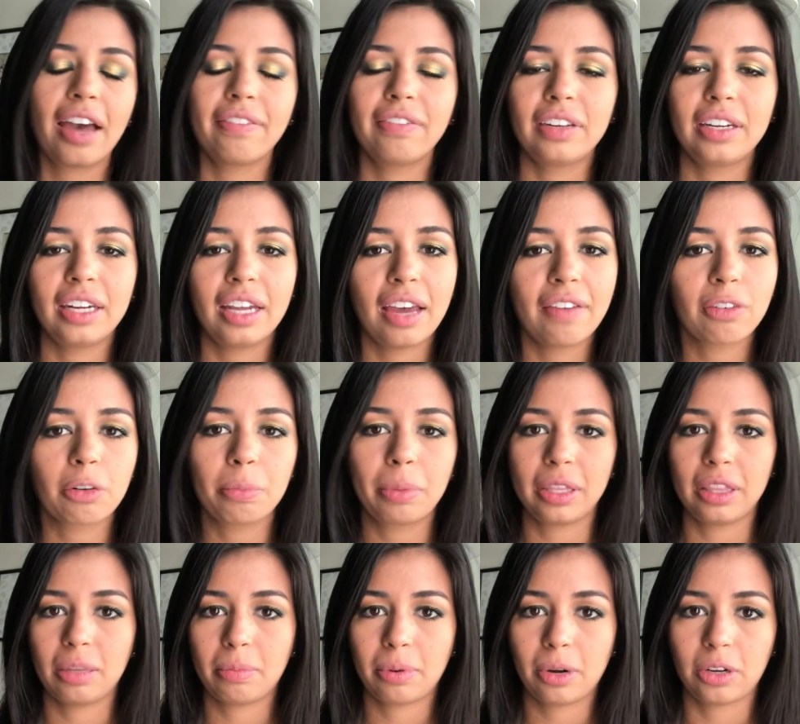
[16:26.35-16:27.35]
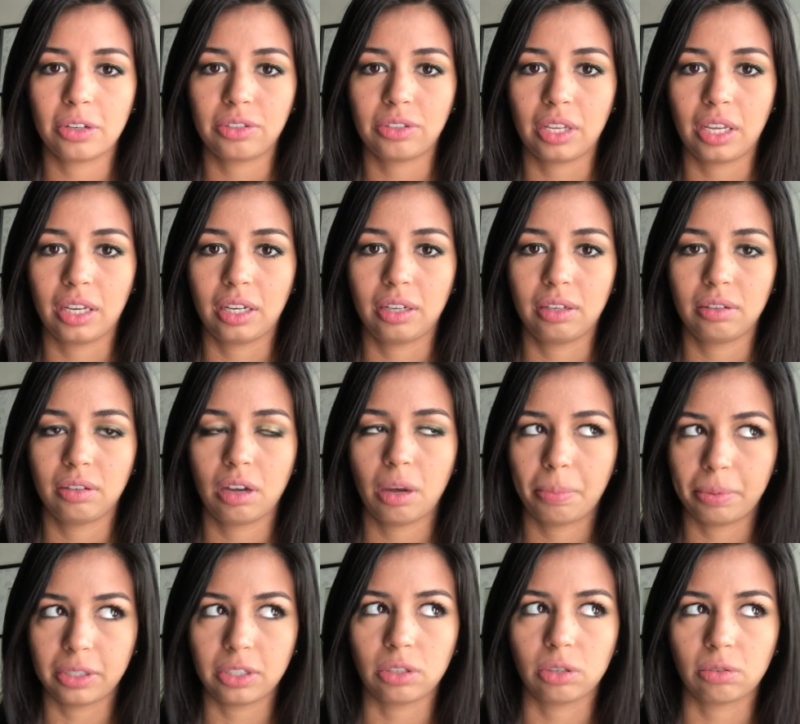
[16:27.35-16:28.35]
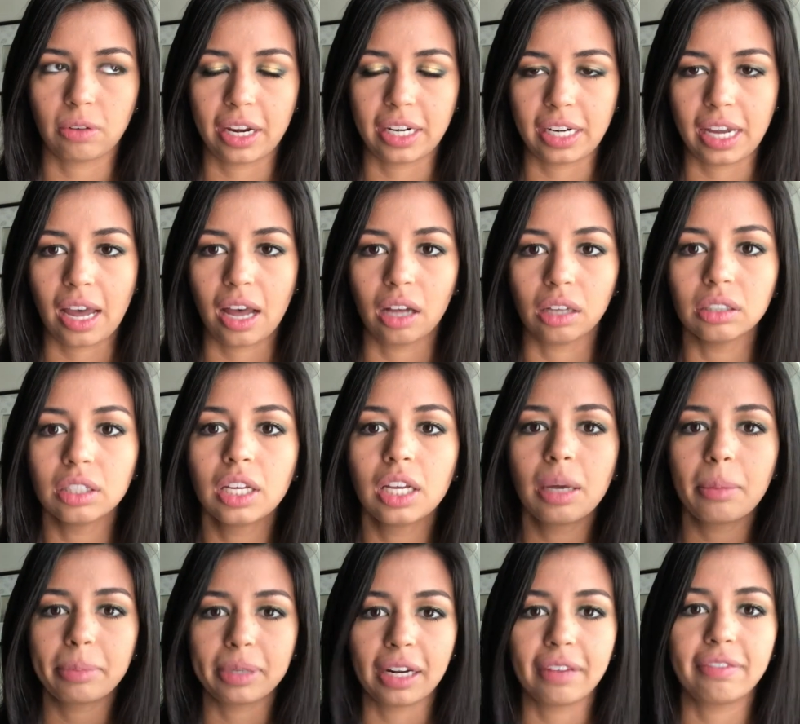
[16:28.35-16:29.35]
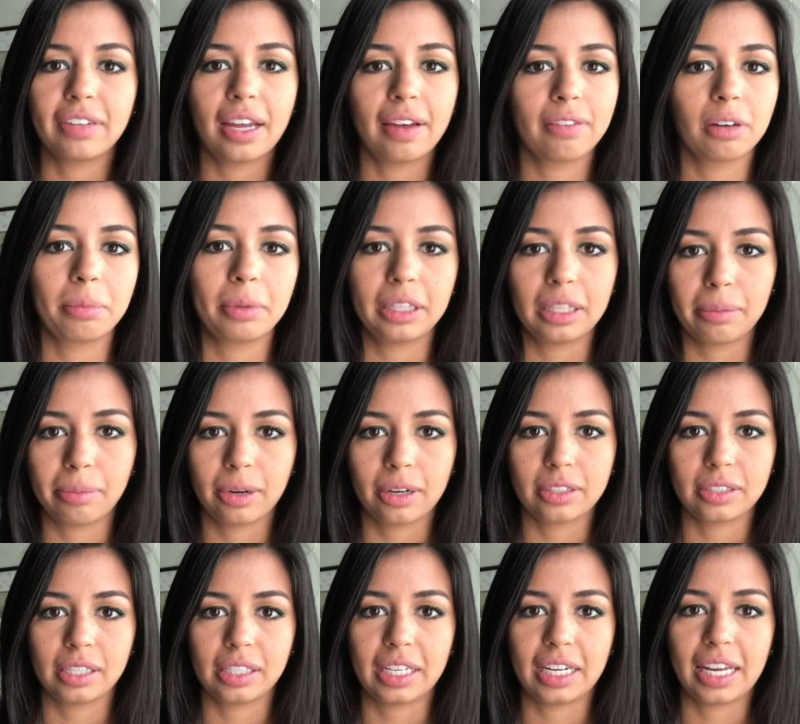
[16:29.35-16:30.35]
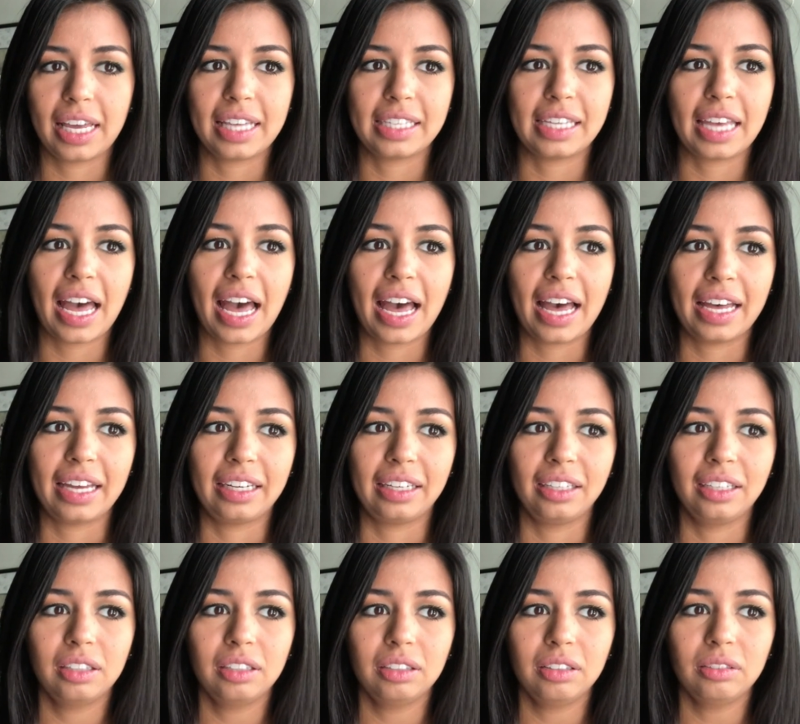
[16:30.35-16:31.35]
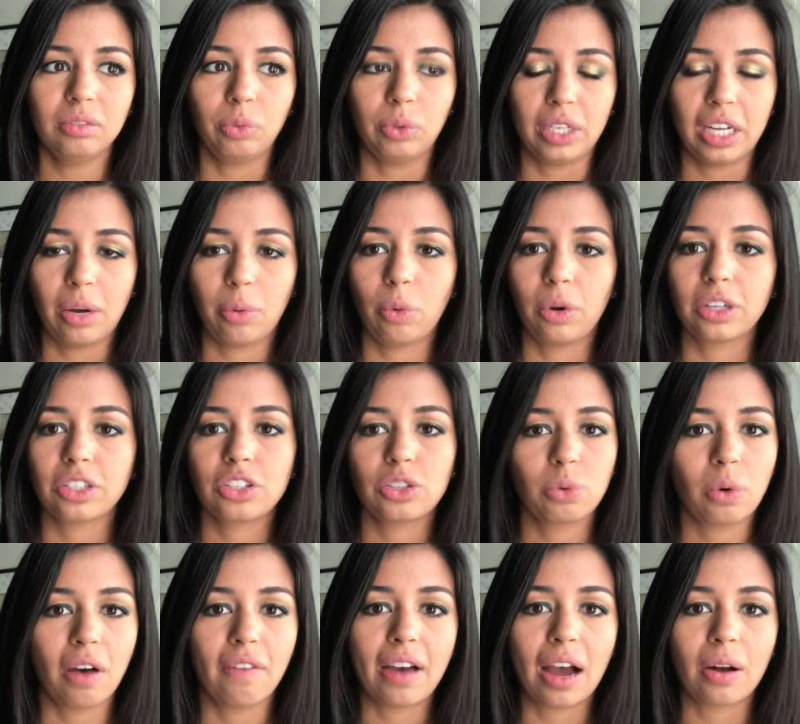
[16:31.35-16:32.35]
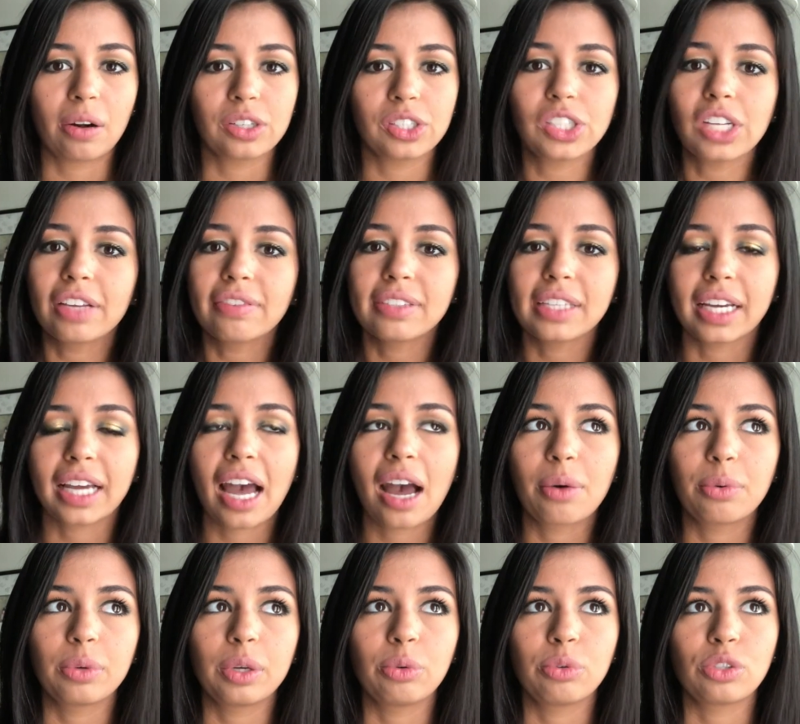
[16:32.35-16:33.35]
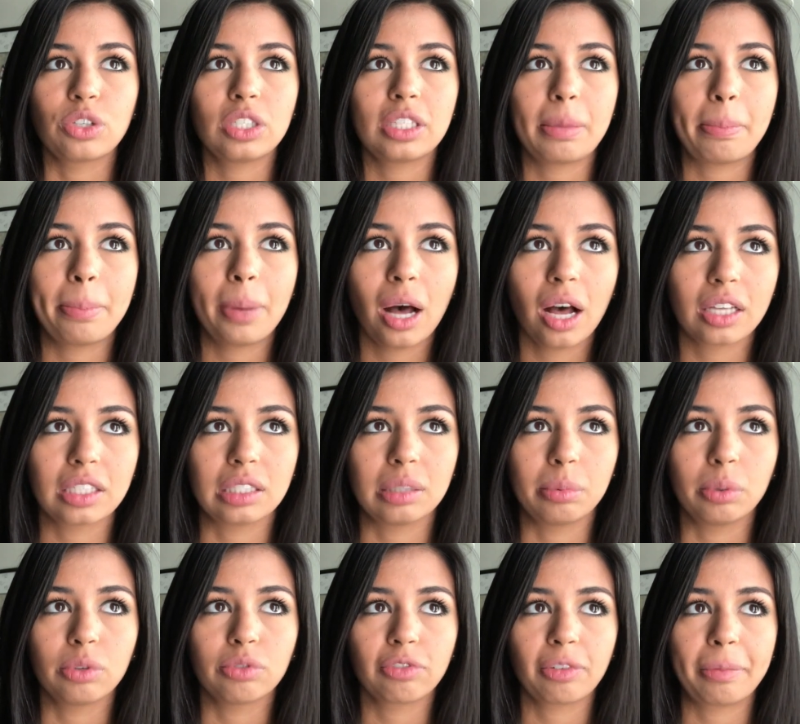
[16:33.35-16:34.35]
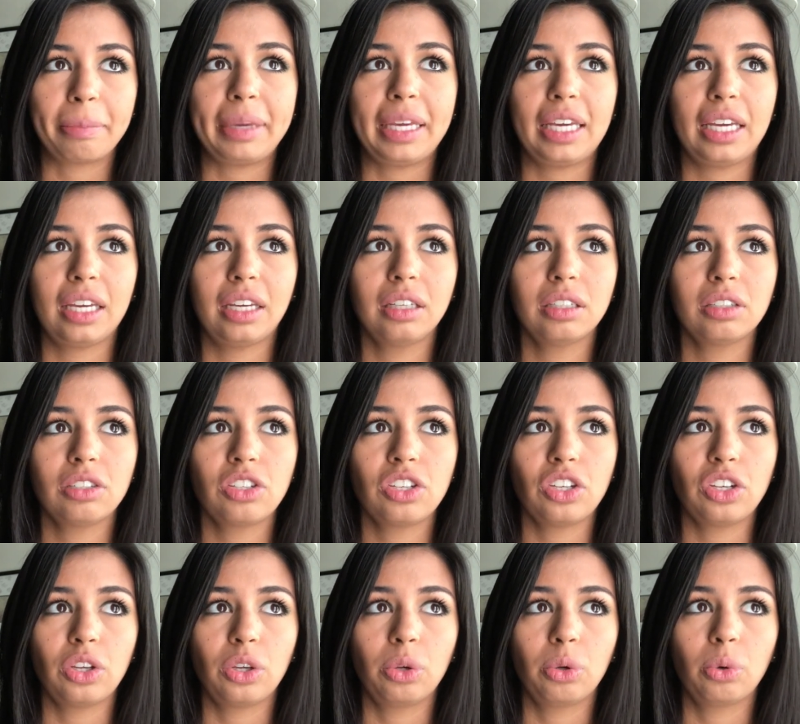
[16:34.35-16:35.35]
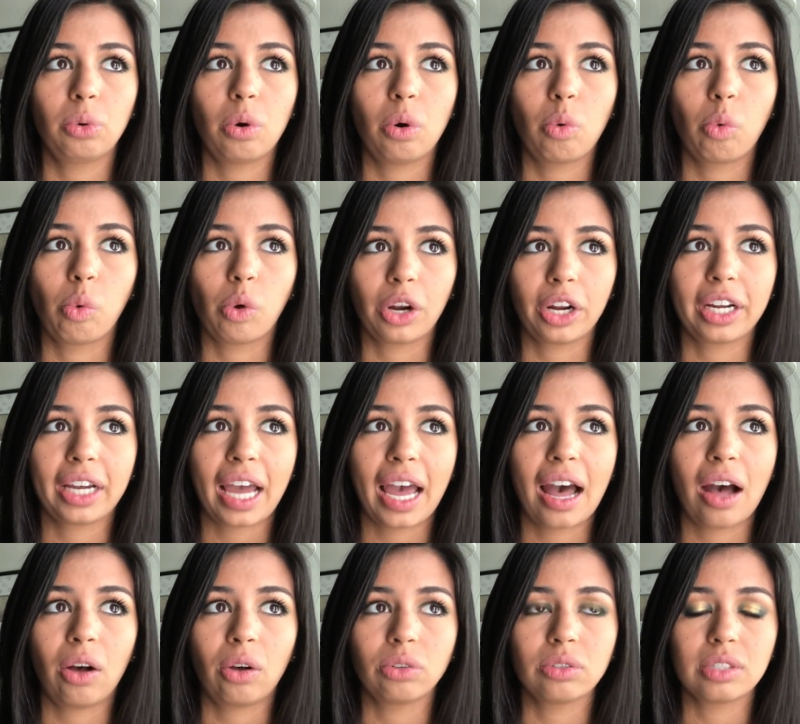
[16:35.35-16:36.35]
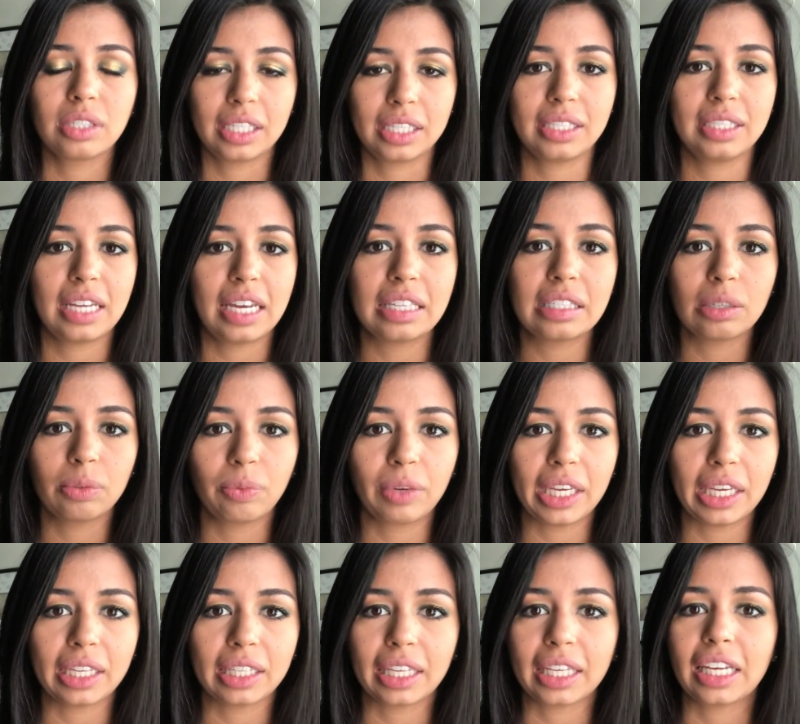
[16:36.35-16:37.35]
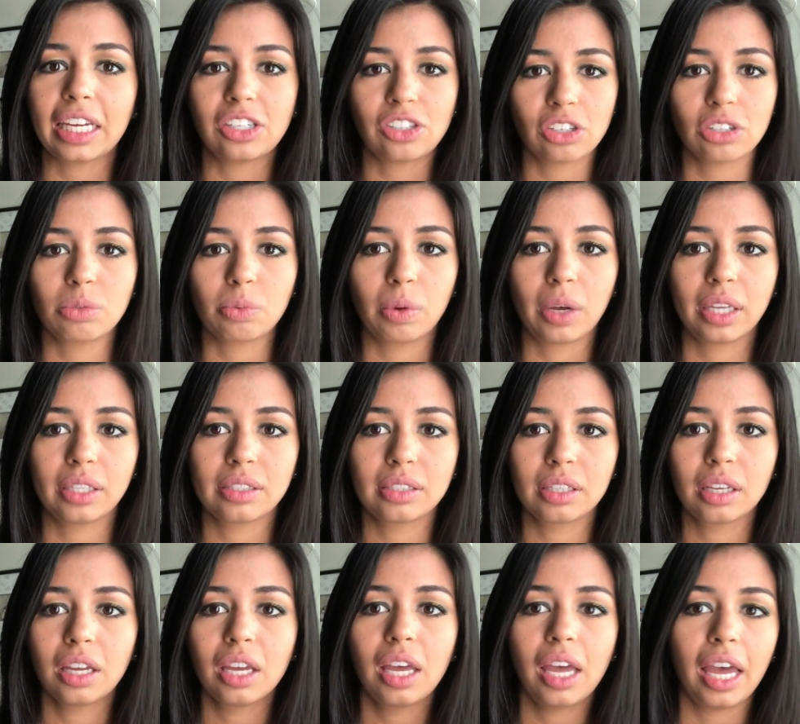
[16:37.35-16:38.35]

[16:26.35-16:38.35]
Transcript: never been the person up until right now, but I've never been the person that has had, when I worked 12-hour shifts, like it was just impossible for me to work out 6 days a week. Like it just was.